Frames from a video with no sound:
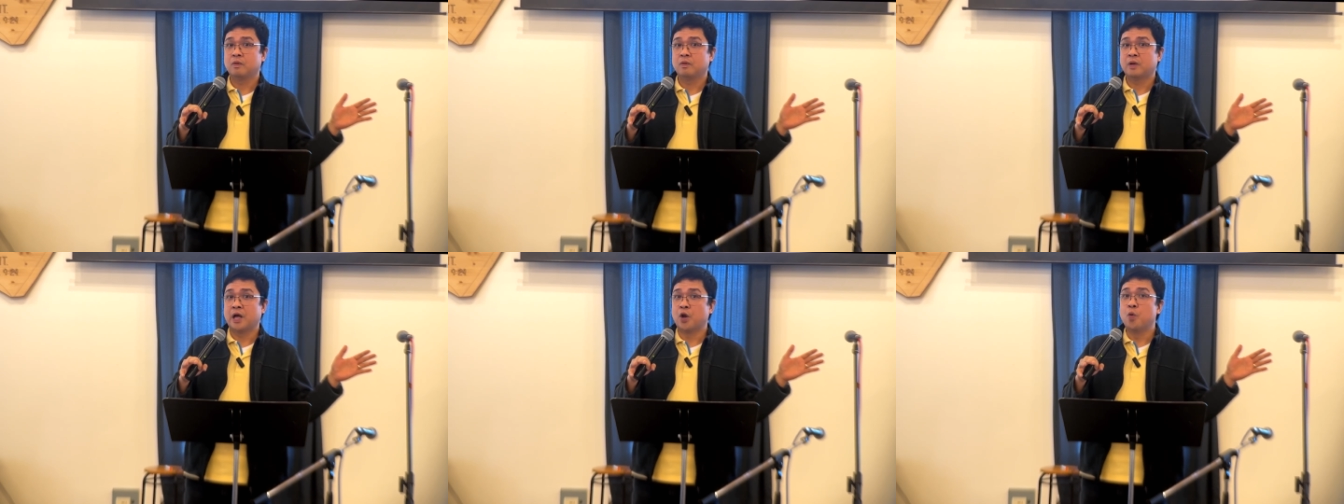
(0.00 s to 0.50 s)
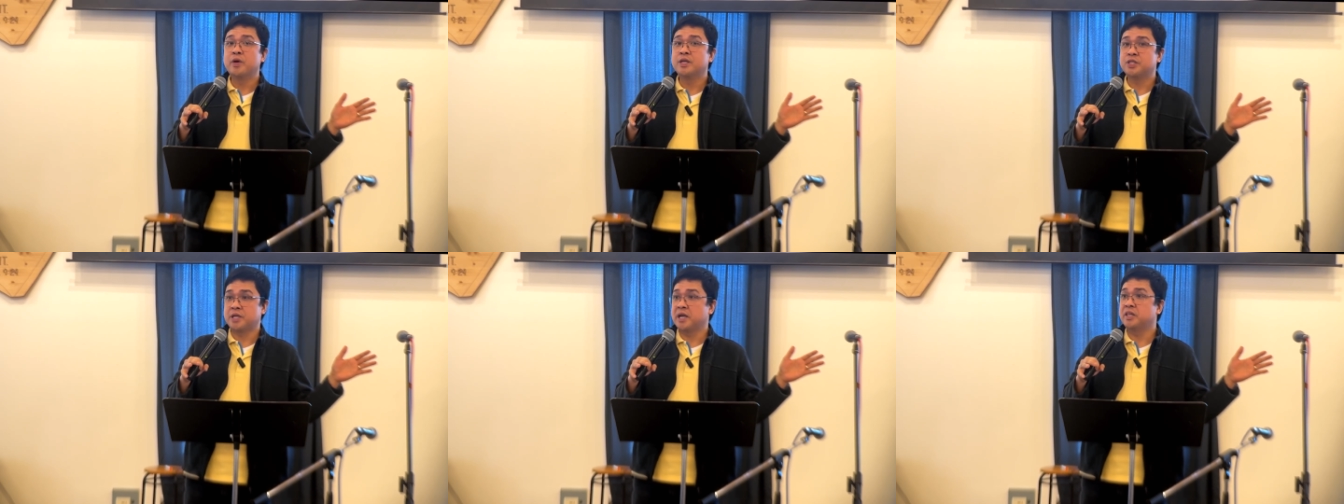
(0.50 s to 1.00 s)
I don't want to
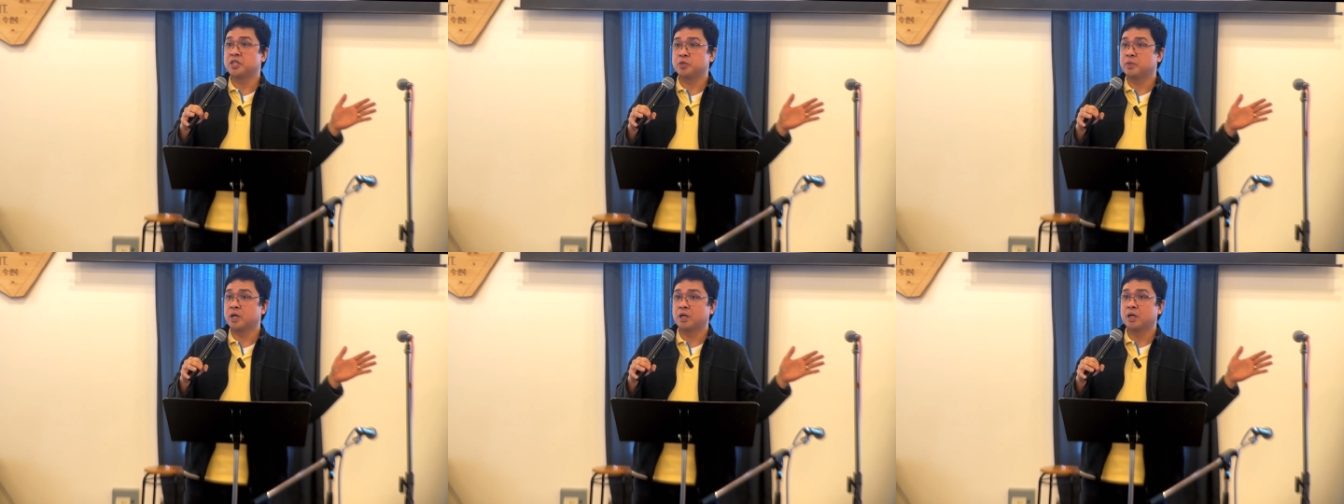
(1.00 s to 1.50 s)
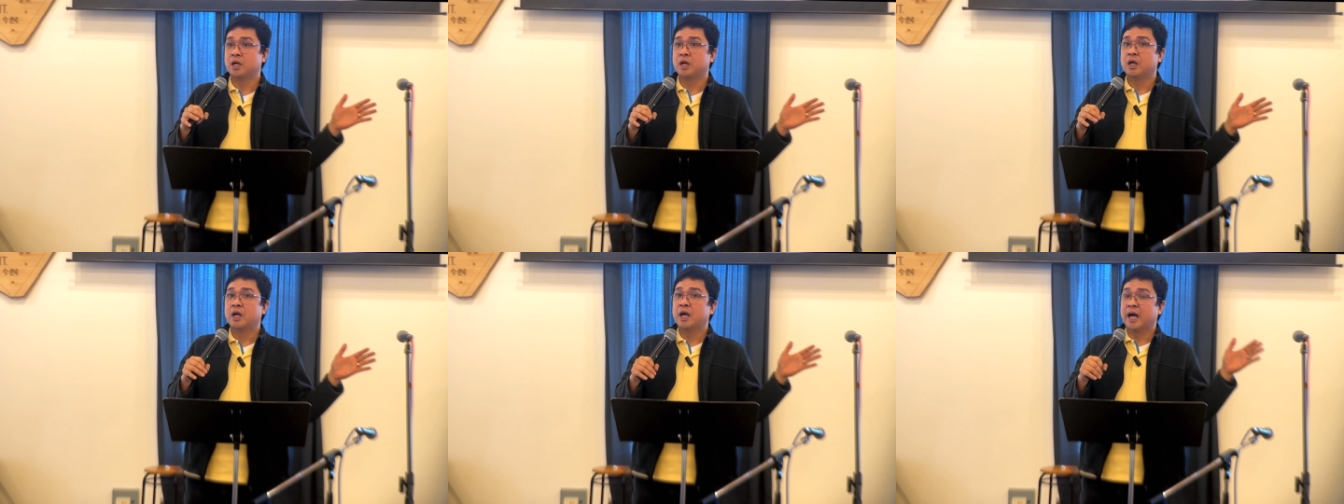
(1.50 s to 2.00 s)
say this, but
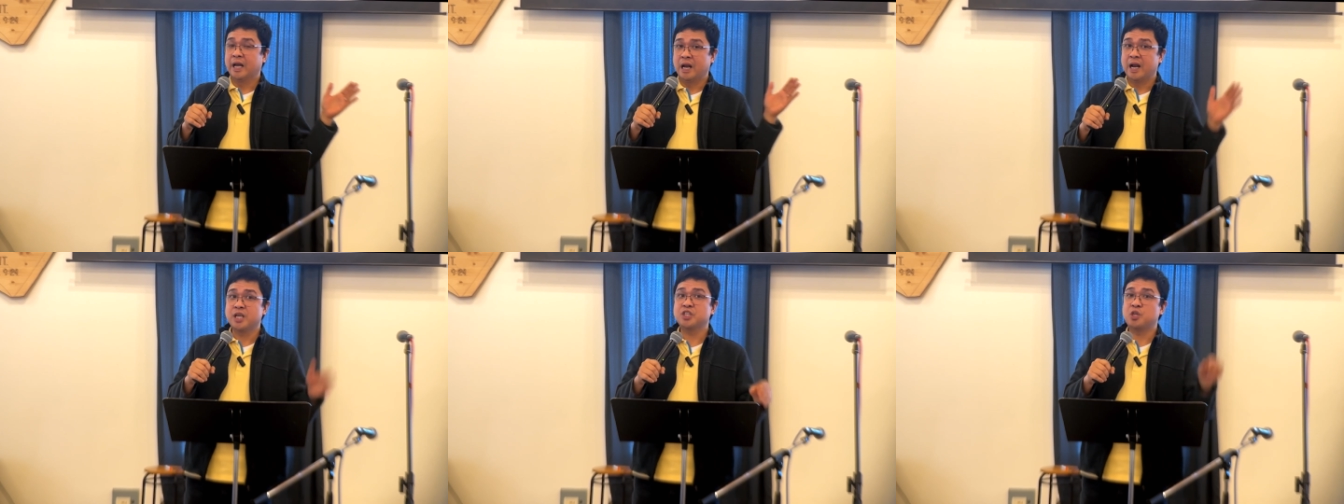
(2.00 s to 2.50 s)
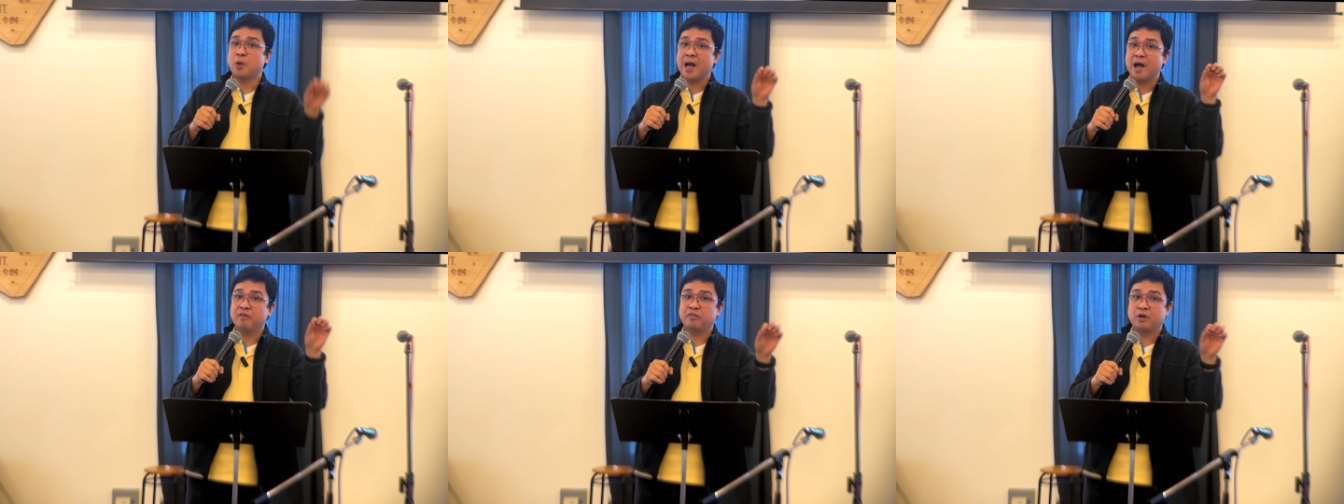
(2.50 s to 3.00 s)
unless you
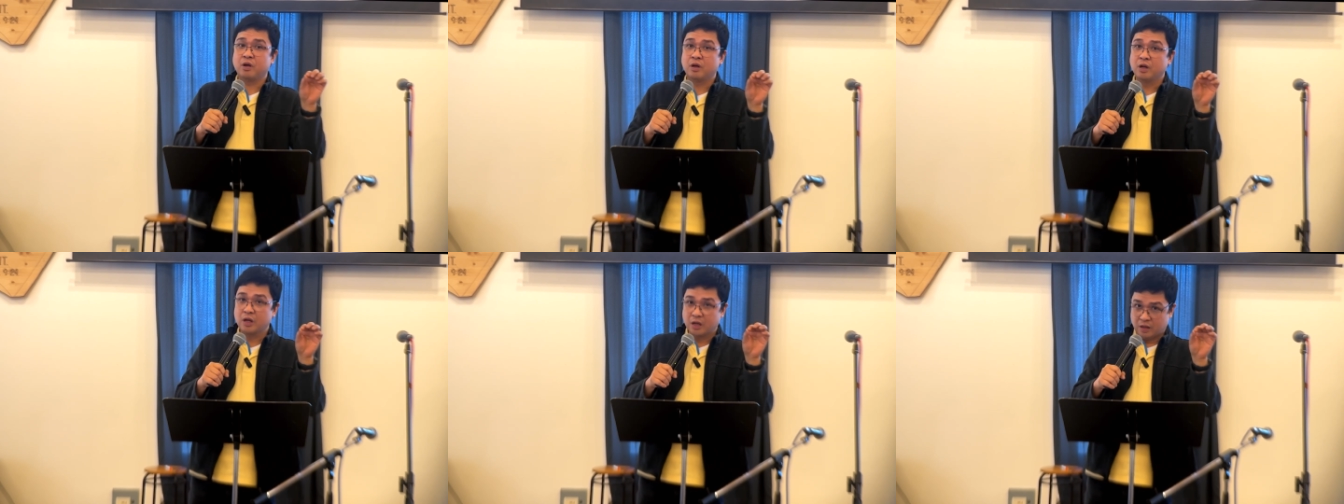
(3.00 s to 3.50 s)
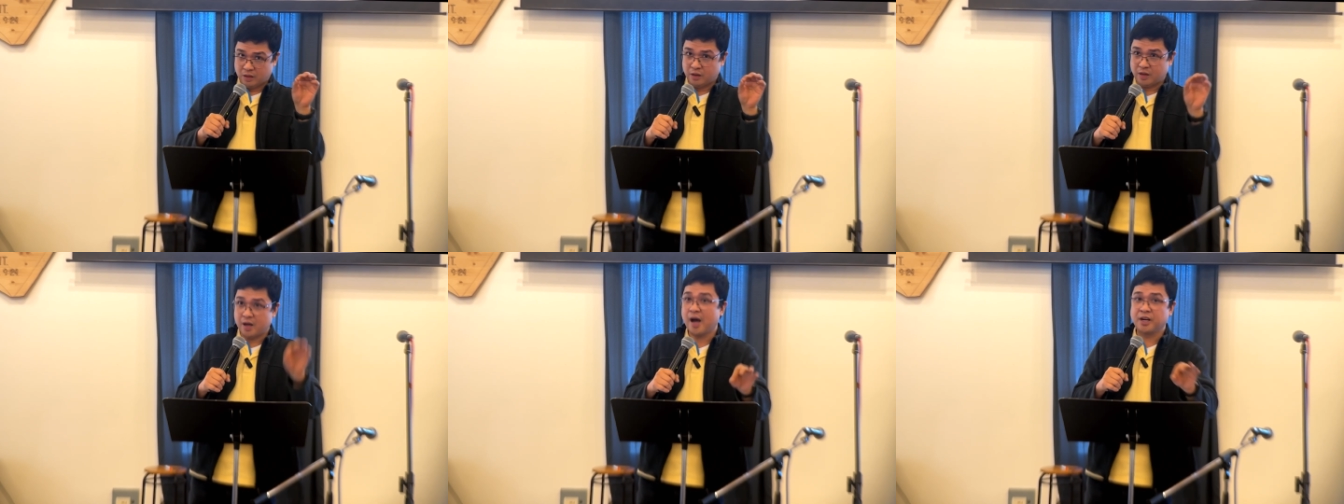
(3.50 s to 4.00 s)
have
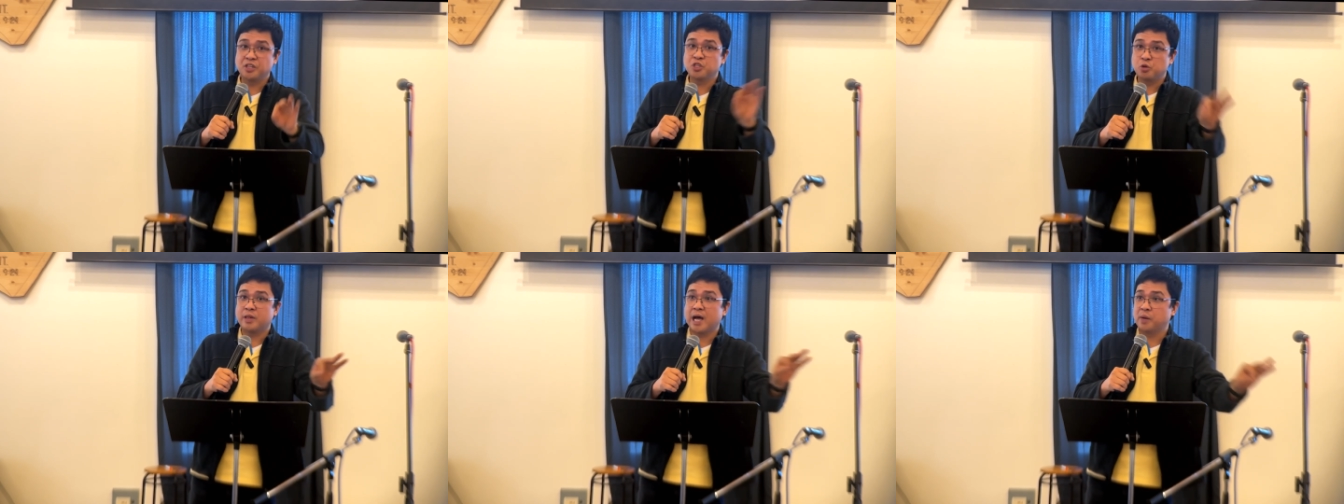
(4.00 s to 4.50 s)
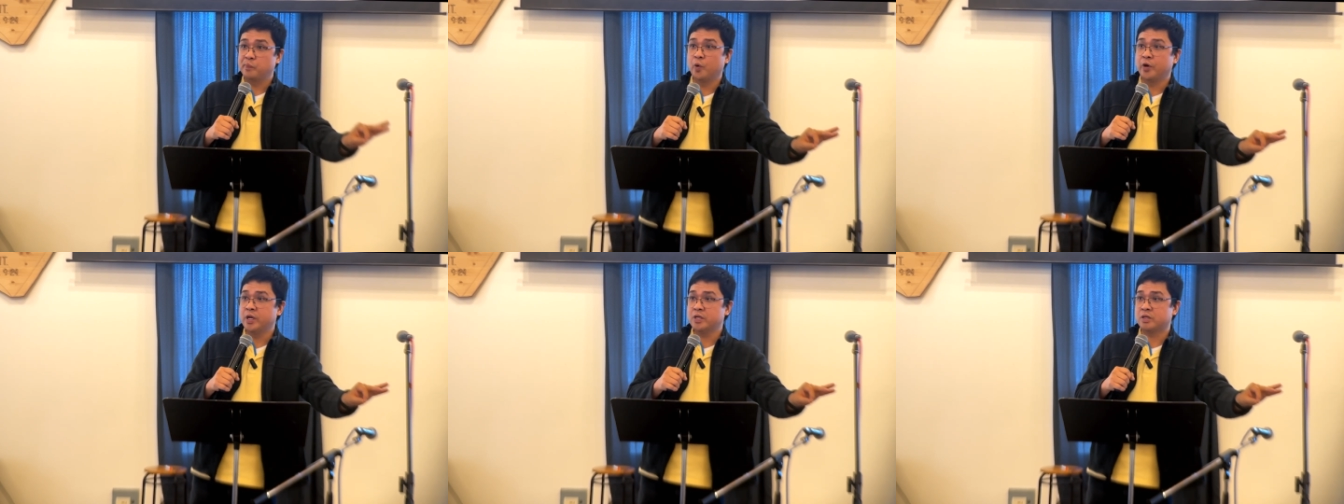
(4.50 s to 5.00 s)
gotten to that
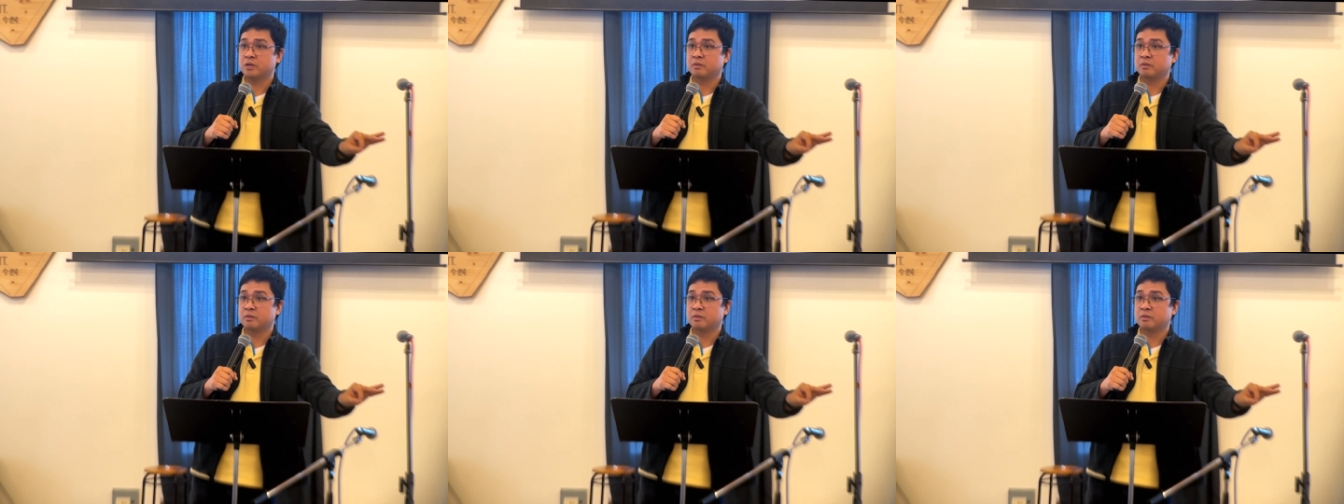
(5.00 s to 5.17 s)
point,